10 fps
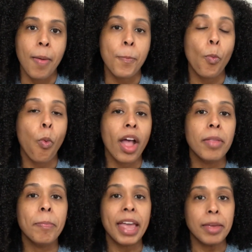When
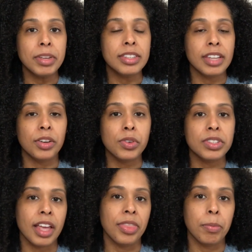baby suckles
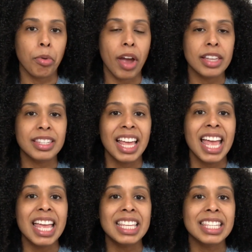at the breast,
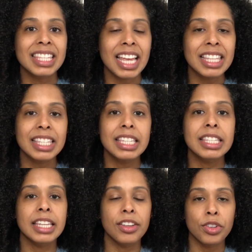it sends a
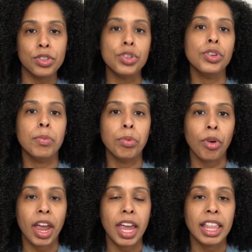signal to your
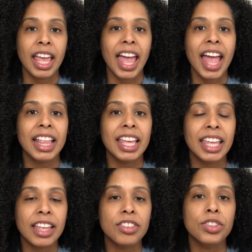brain, and it
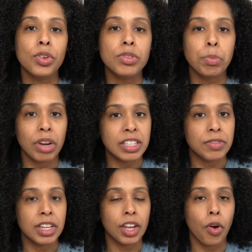gets those
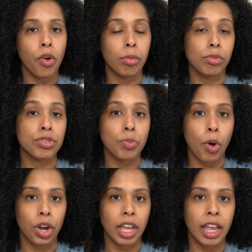breastfeeding hormones
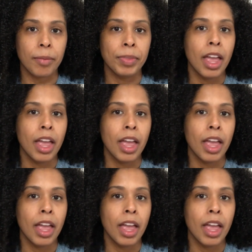working.